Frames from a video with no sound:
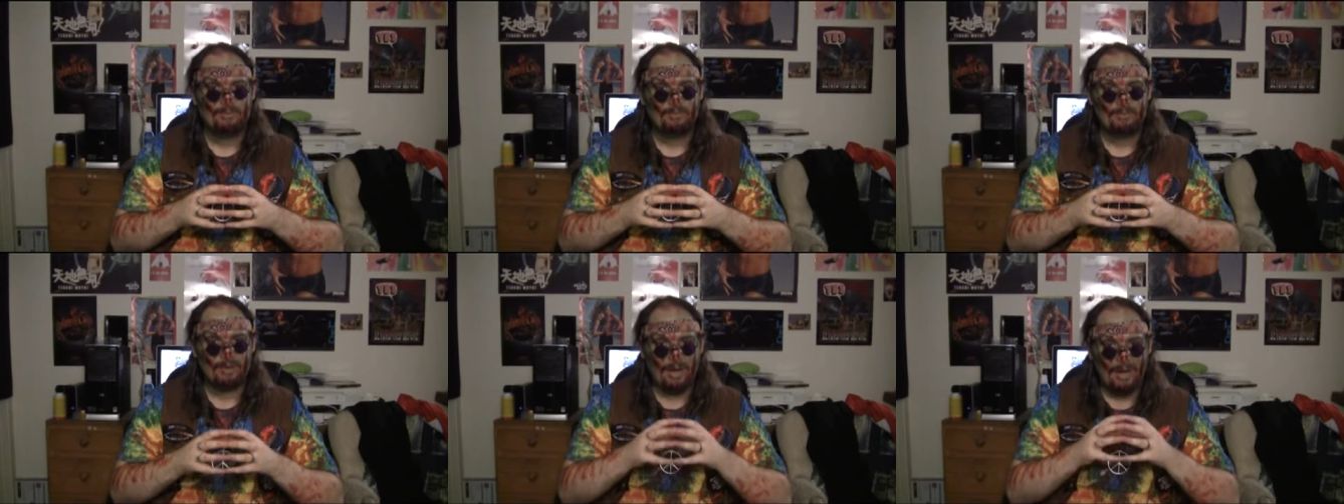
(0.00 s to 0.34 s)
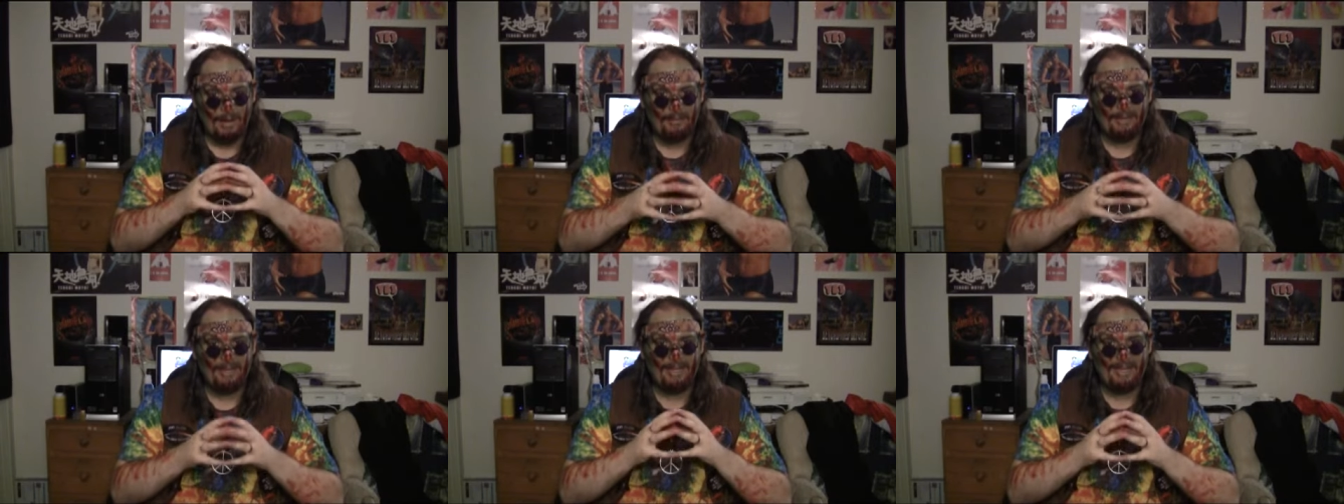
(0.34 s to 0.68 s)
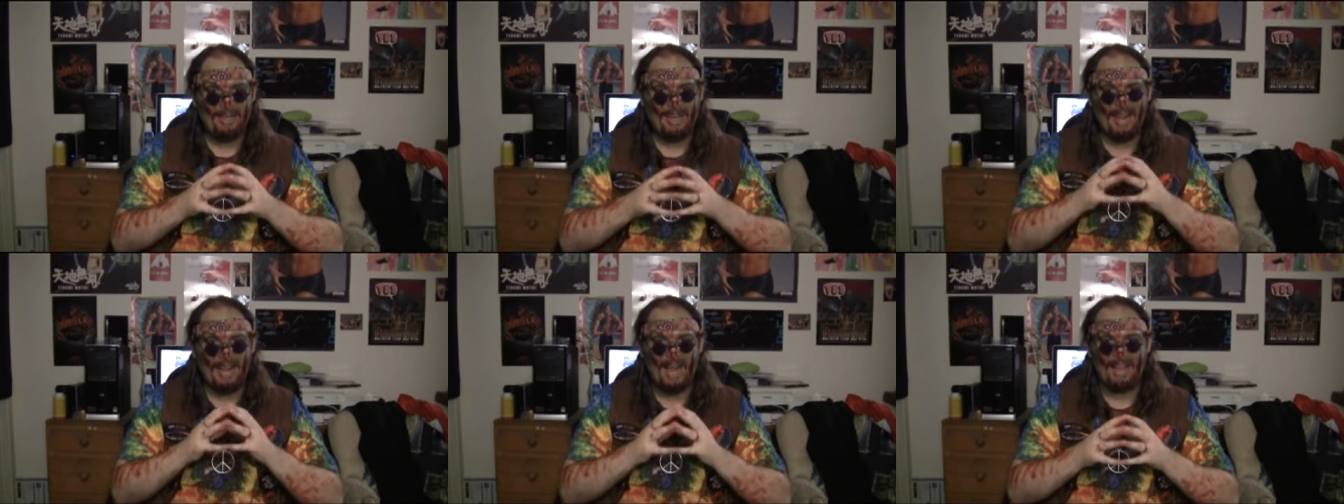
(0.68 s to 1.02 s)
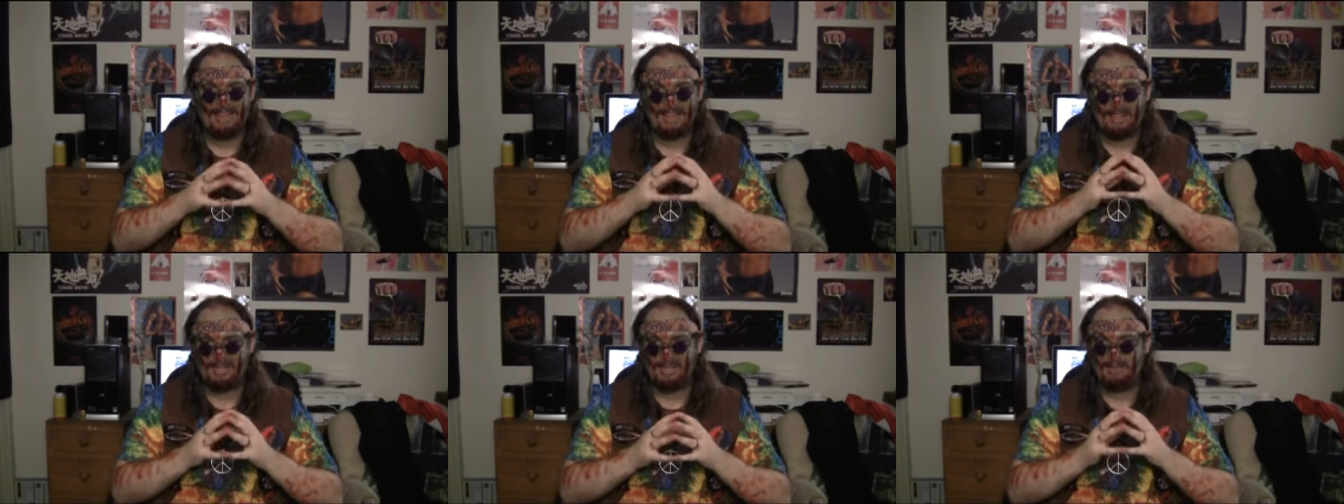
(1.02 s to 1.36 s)
probably
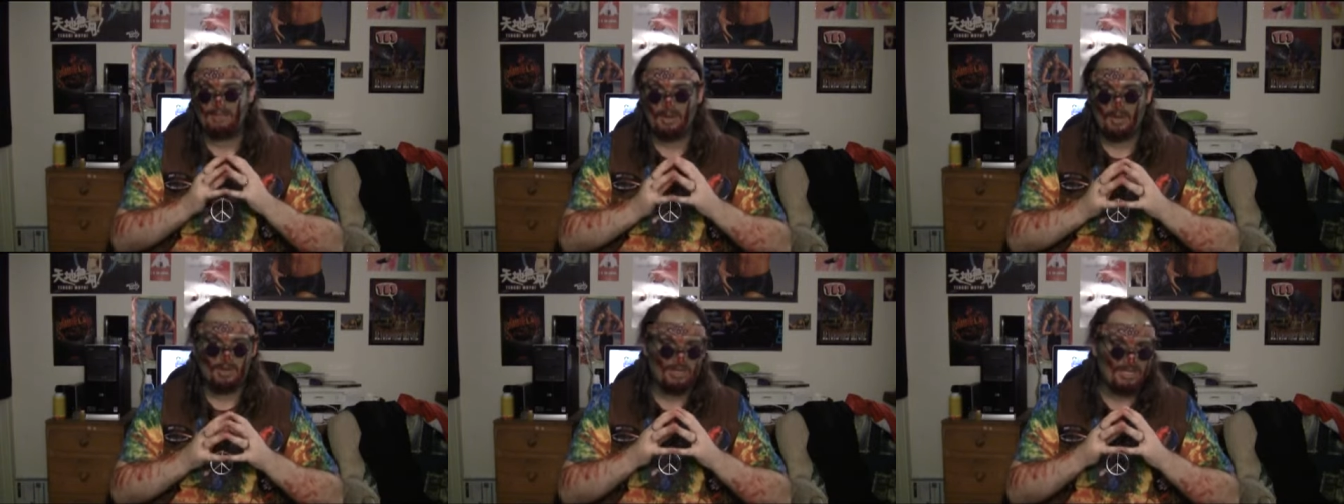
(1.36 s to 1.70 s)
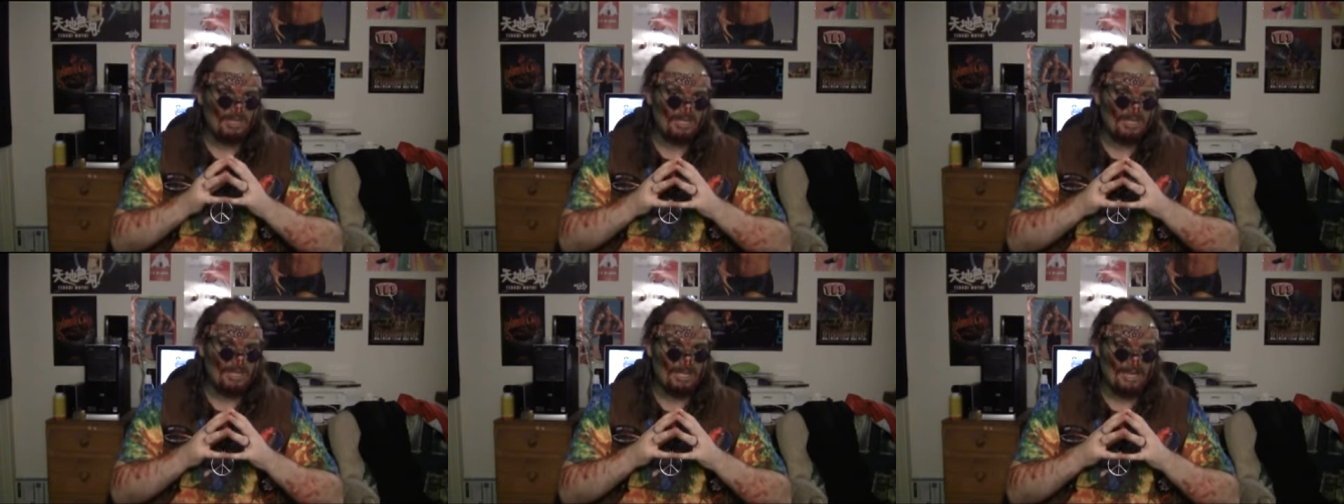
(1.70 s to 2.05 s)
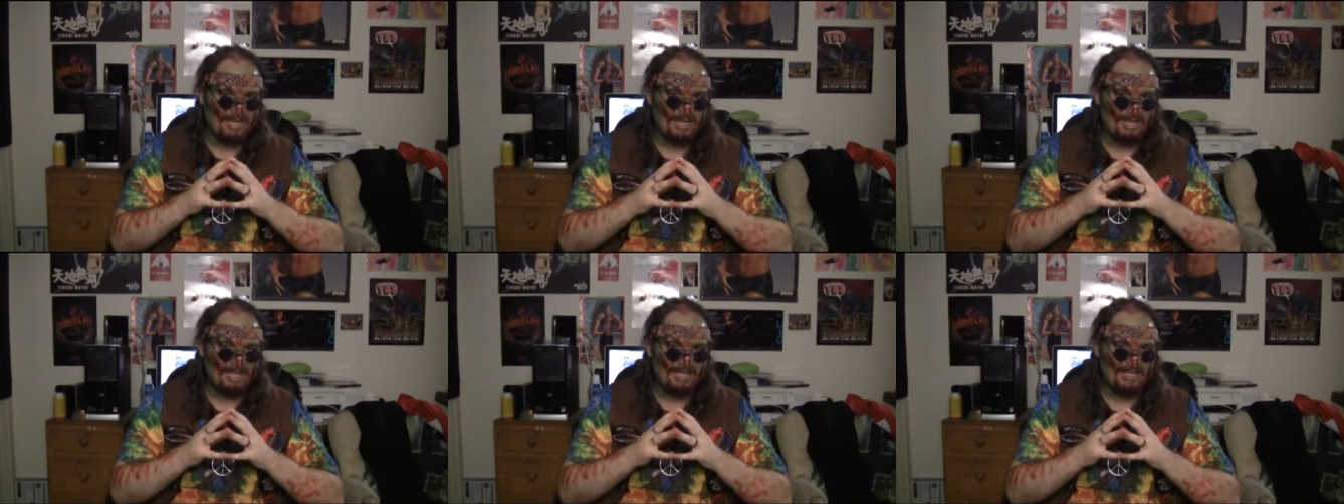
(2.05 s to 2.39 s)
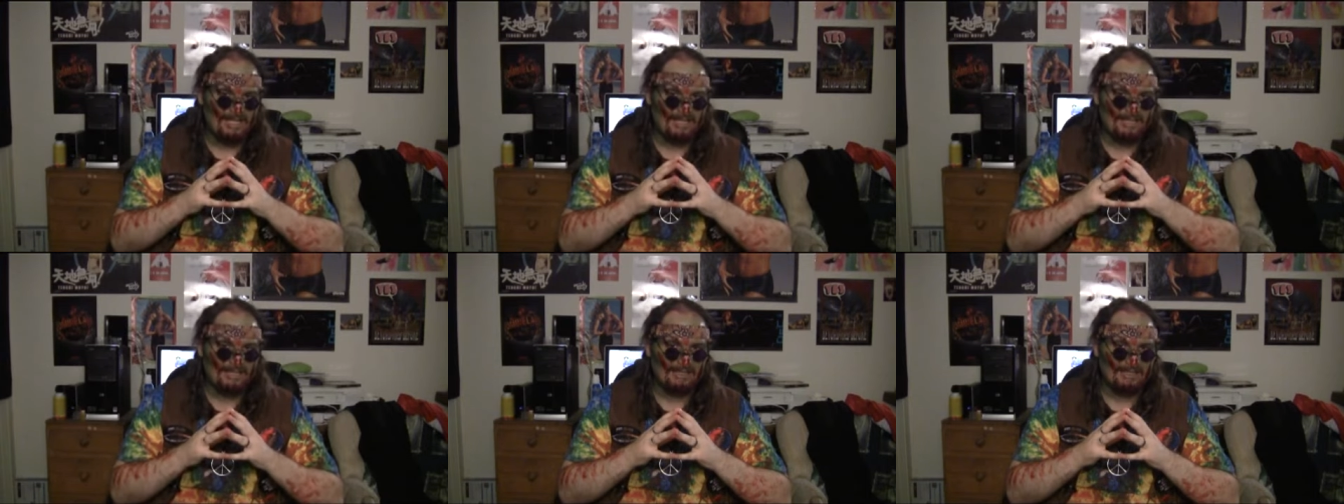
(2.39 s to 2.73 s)
not the most
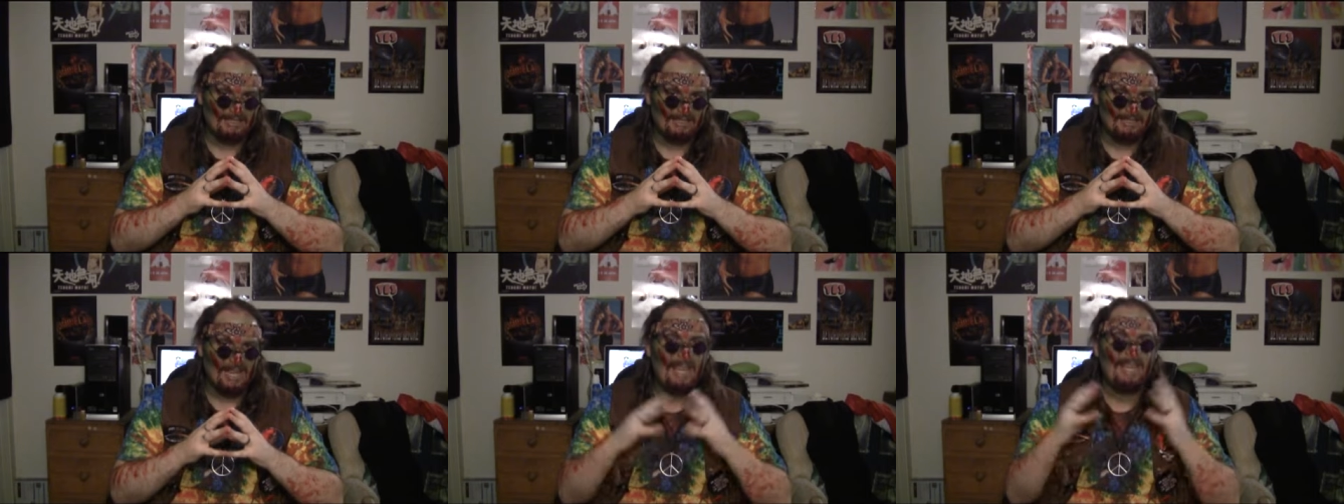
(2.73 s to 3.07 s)
uh,